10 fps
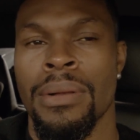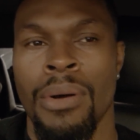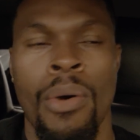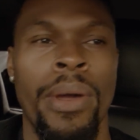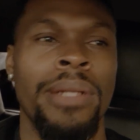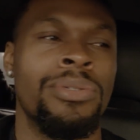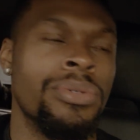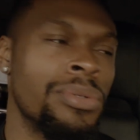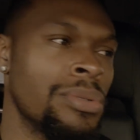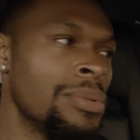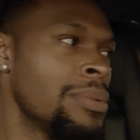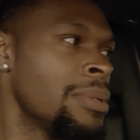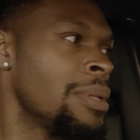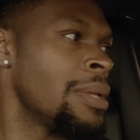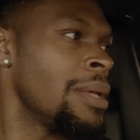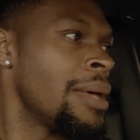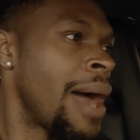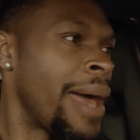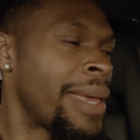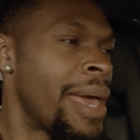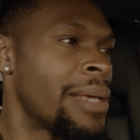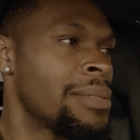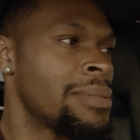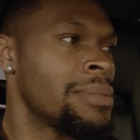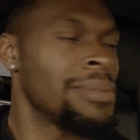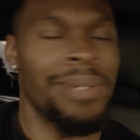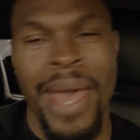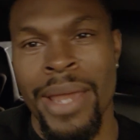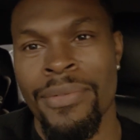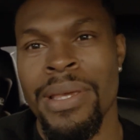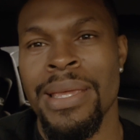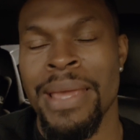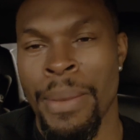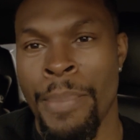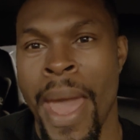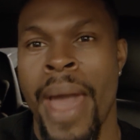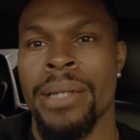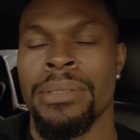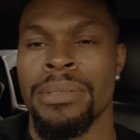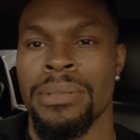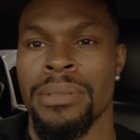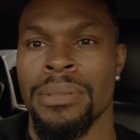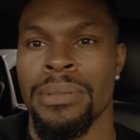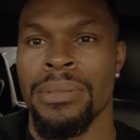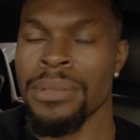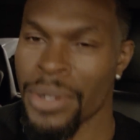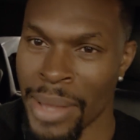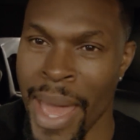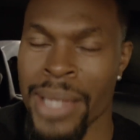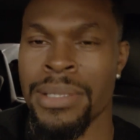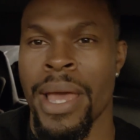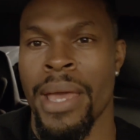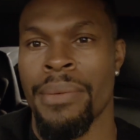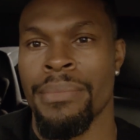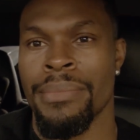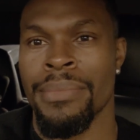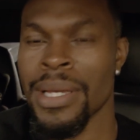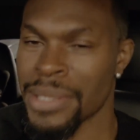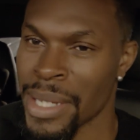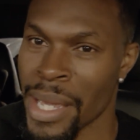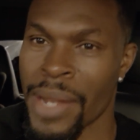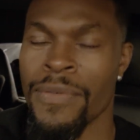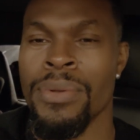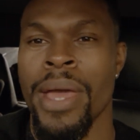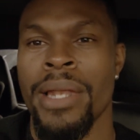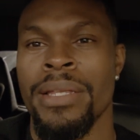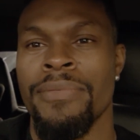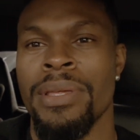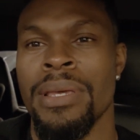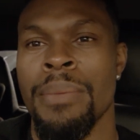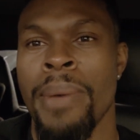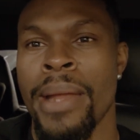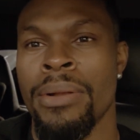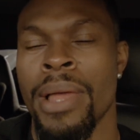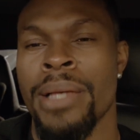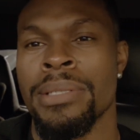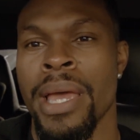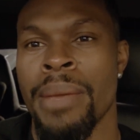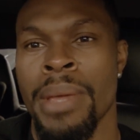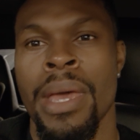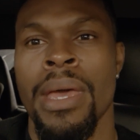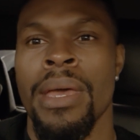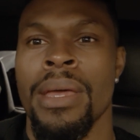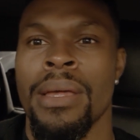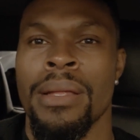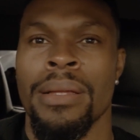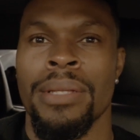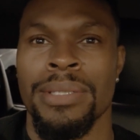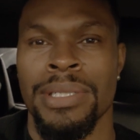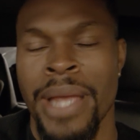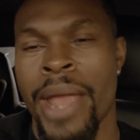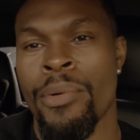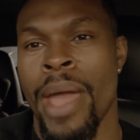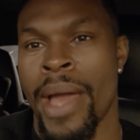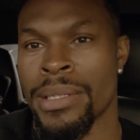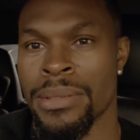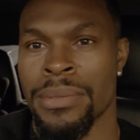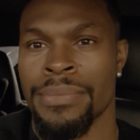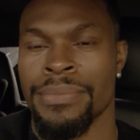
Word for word: going to, I guess, negatively impact your last name. Because again, if you negatively impact your last name, there's a chain reaction